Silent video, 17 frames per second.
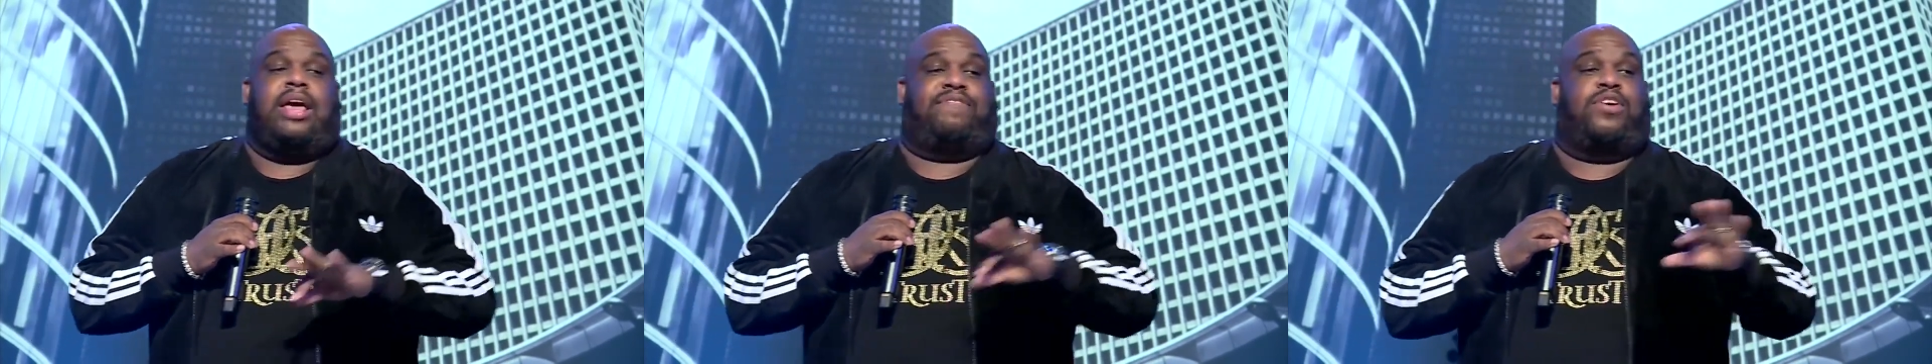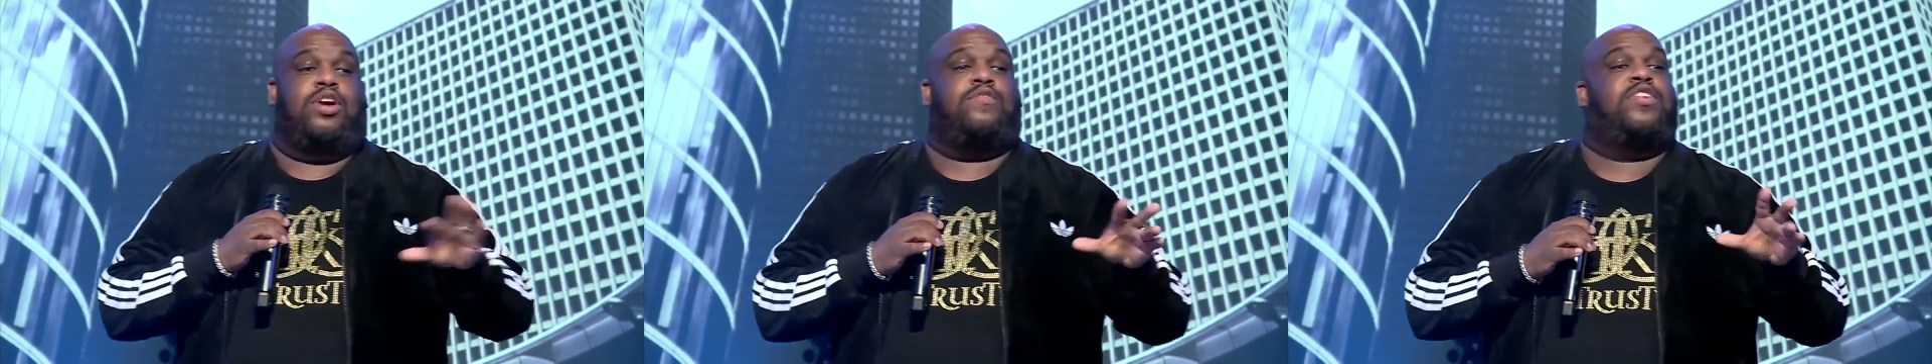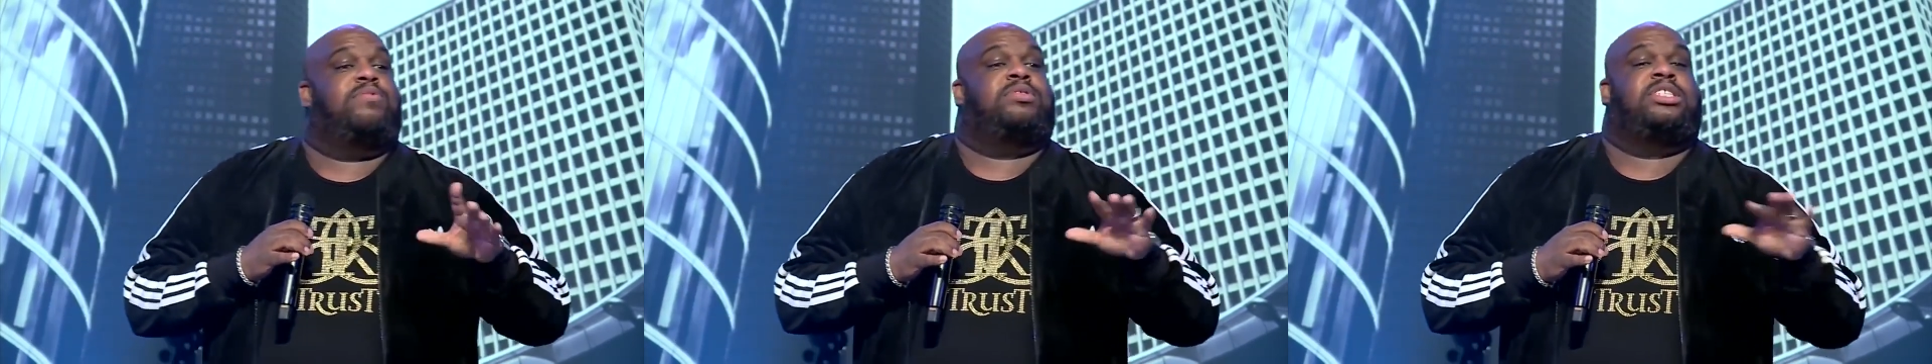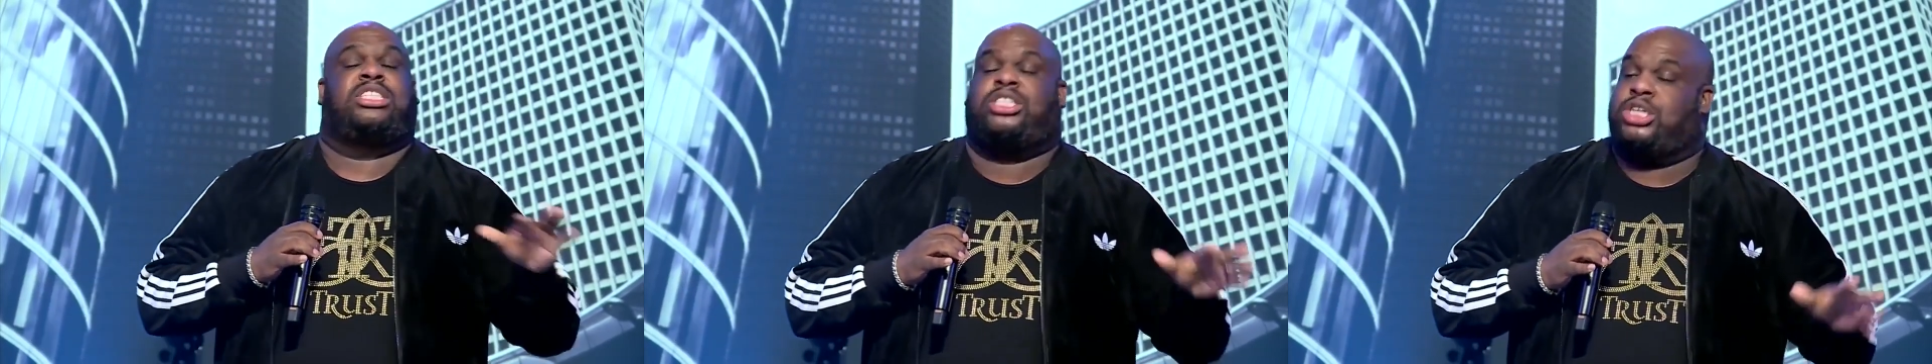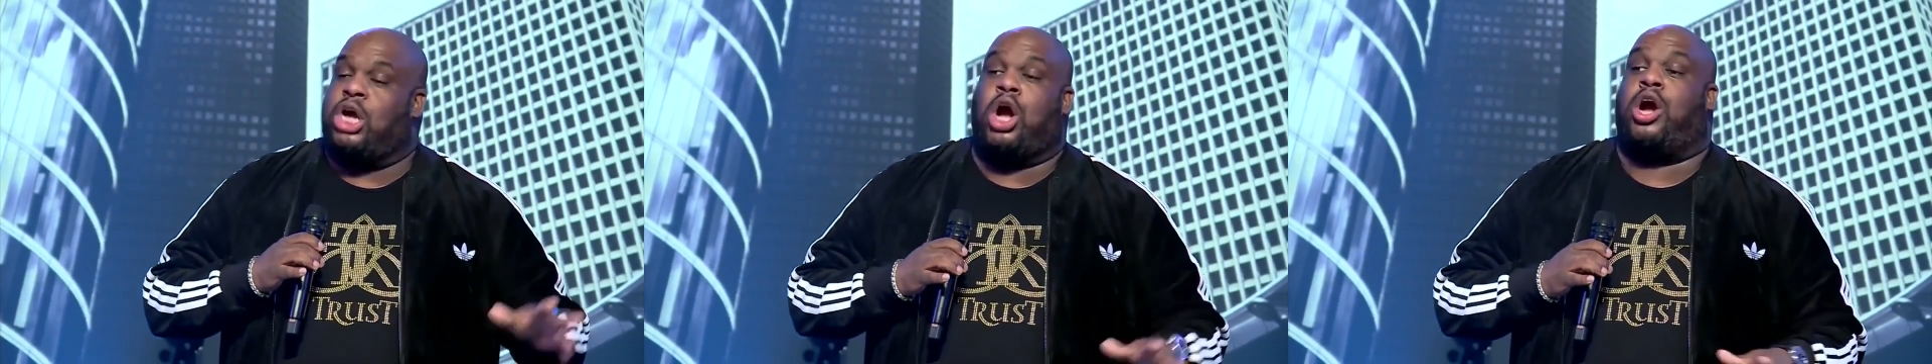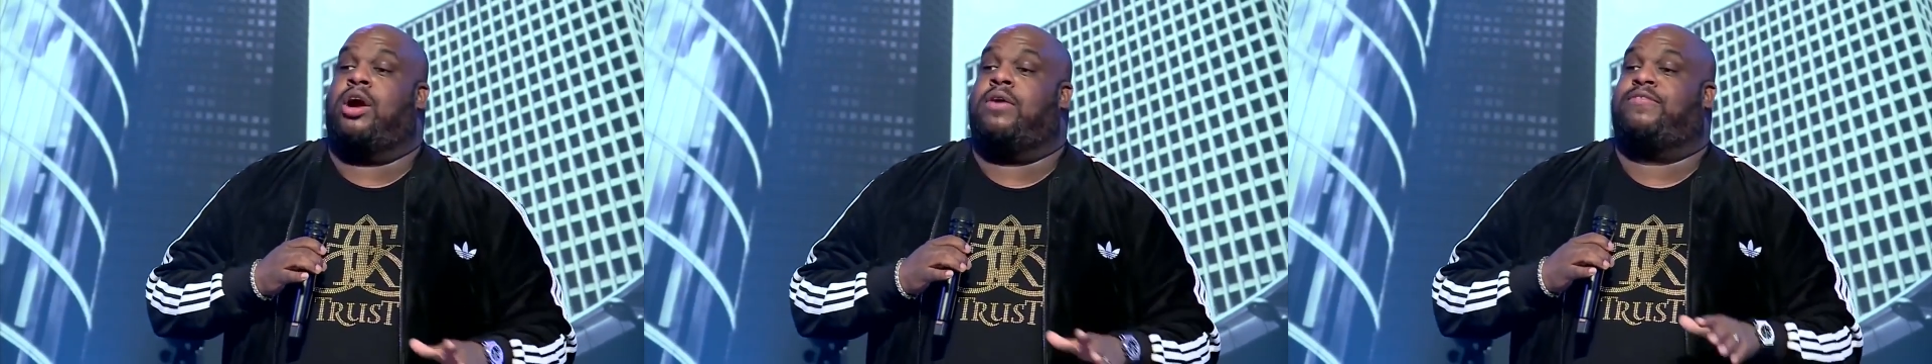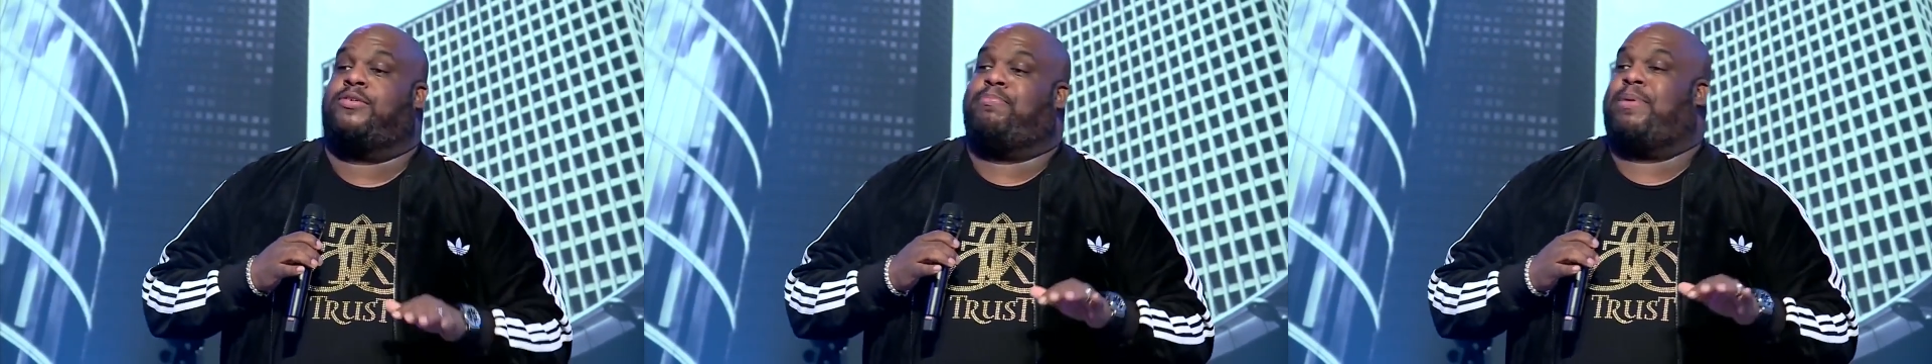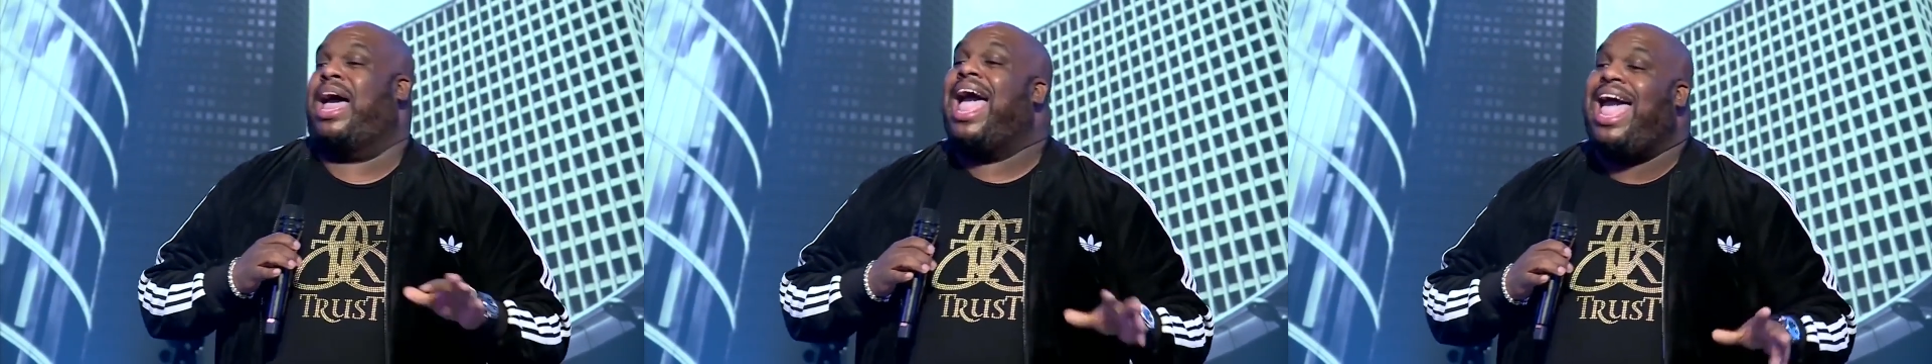If you've
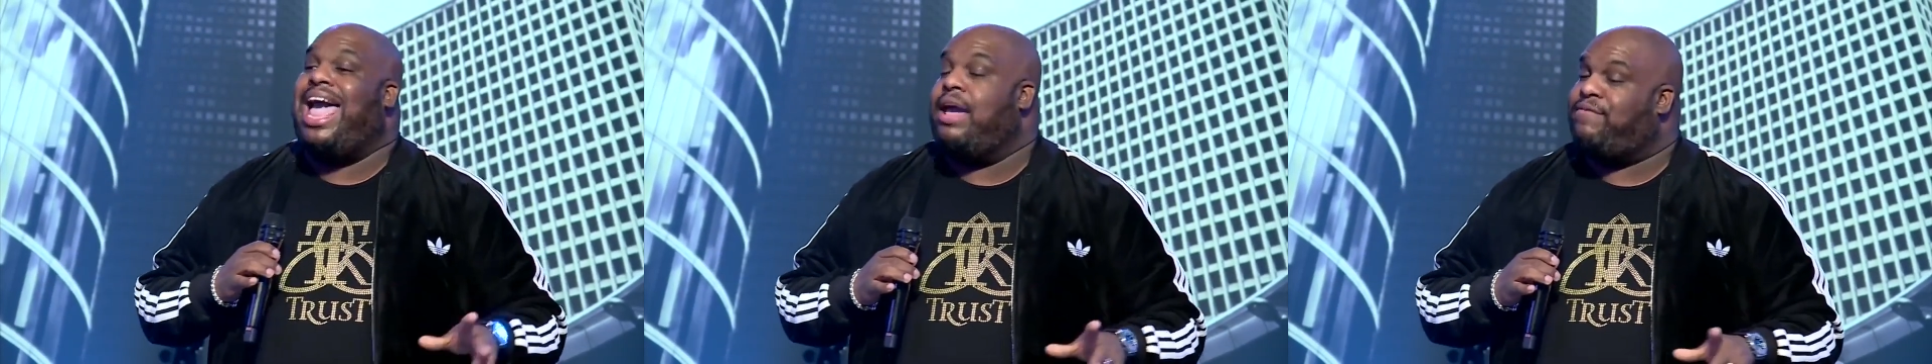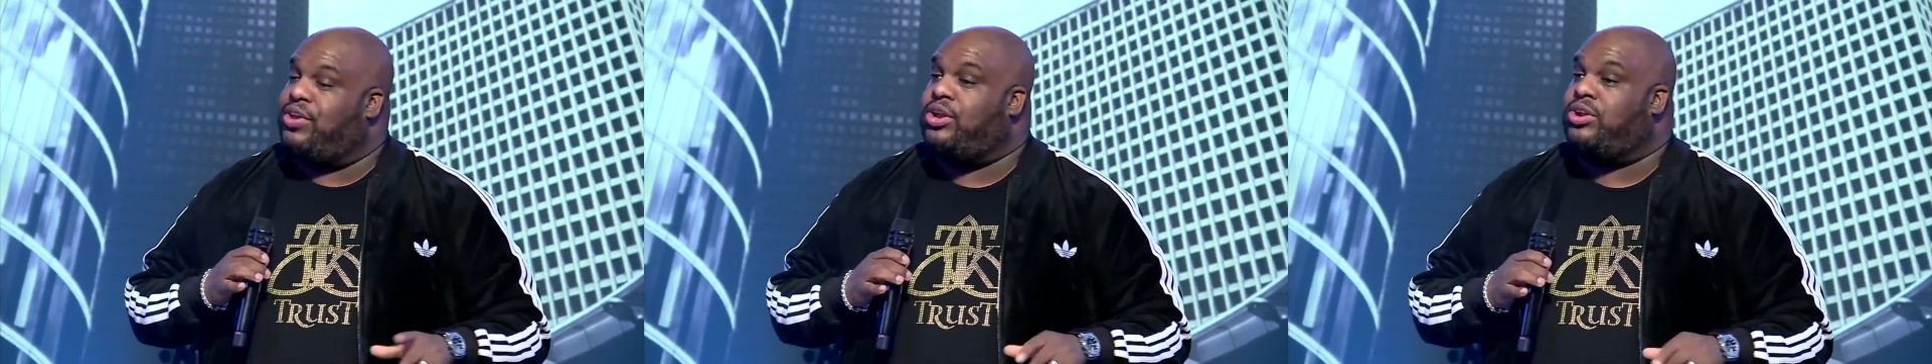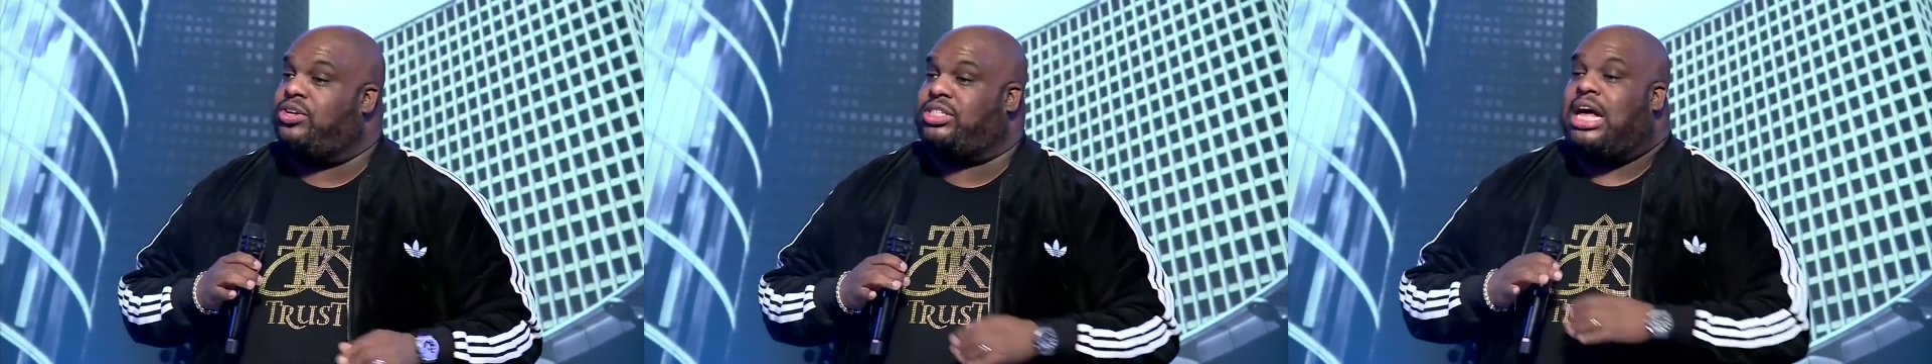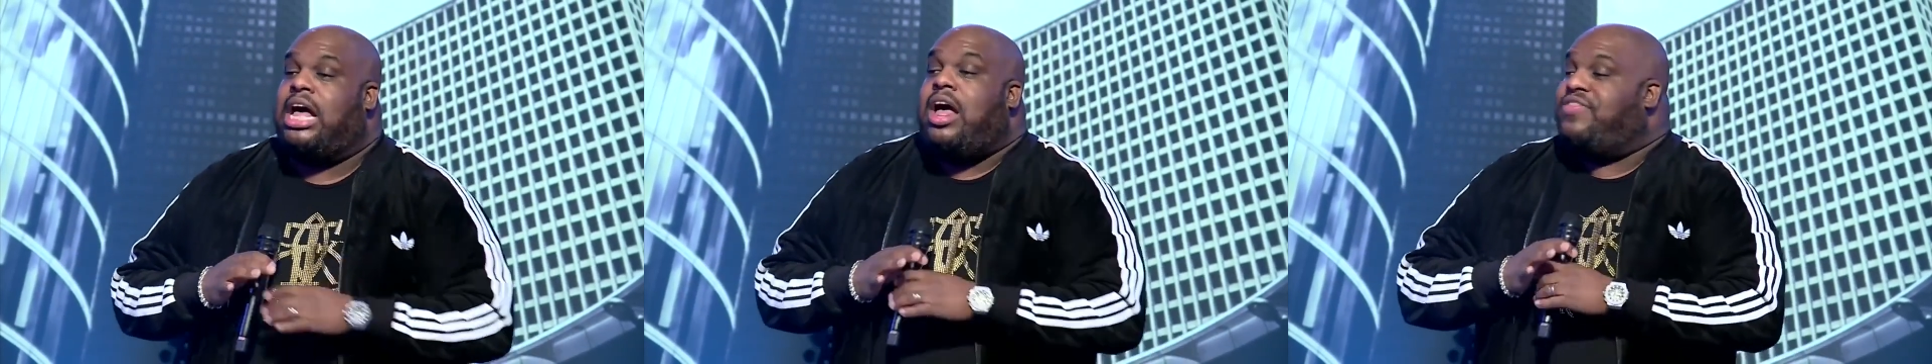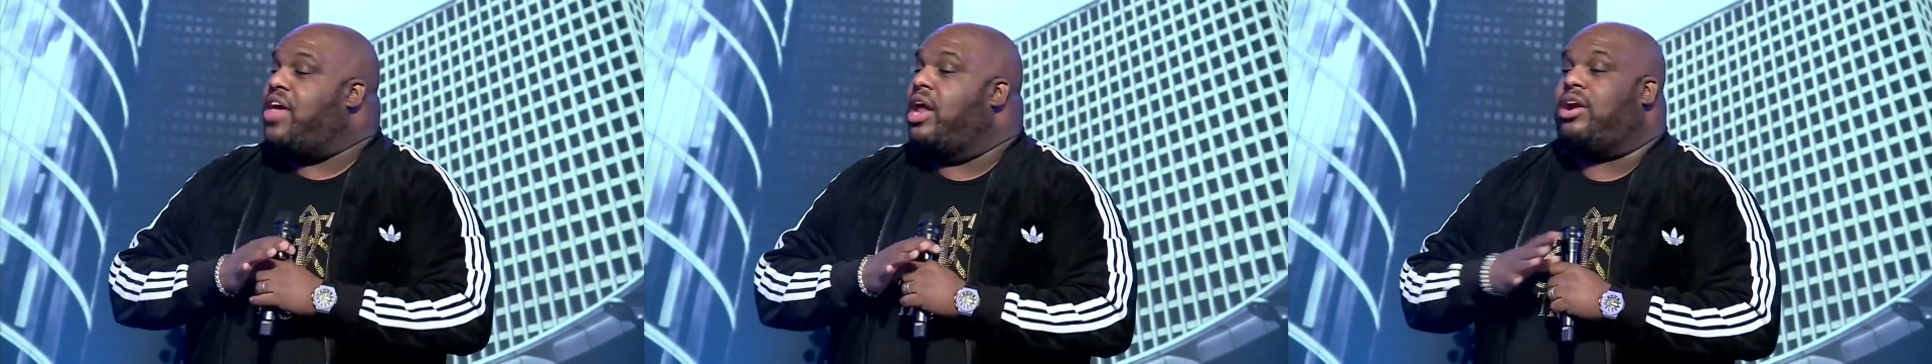observed behaviors